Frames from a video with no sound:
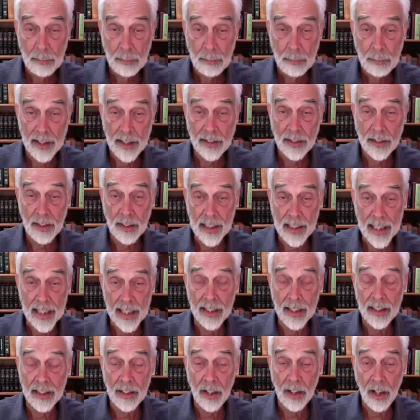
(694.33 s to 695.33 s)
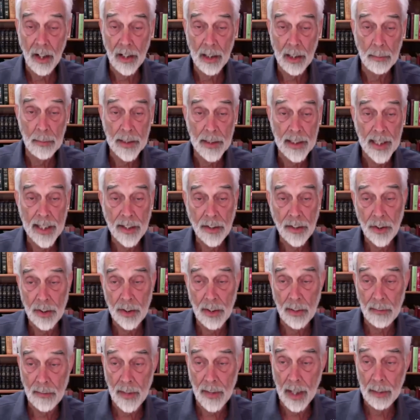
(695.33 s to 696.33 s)
because, again, our
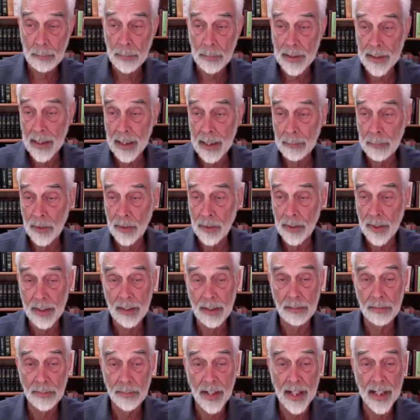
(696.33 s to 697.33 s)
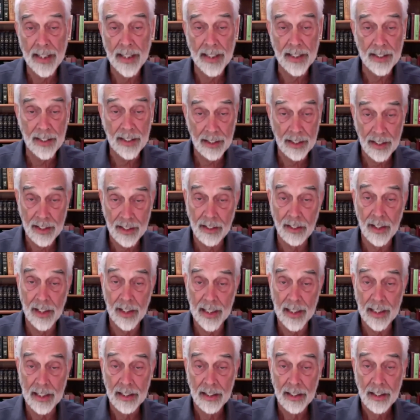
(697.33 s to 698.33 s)
limitation of not being able to define as
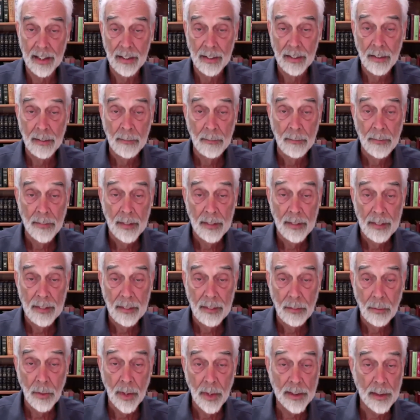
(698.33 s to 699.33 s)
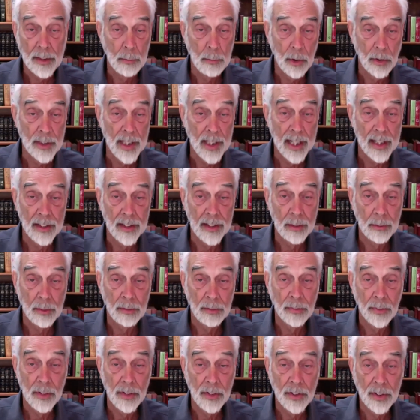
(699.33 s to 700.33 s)
clearly what the modality
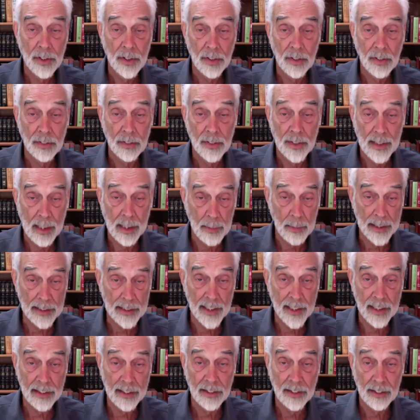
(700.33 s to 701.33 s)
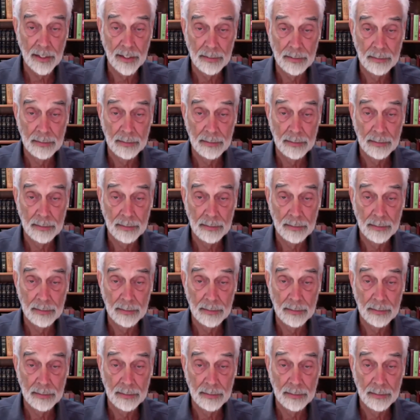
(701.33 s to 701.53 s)
refers to. Does that make sense?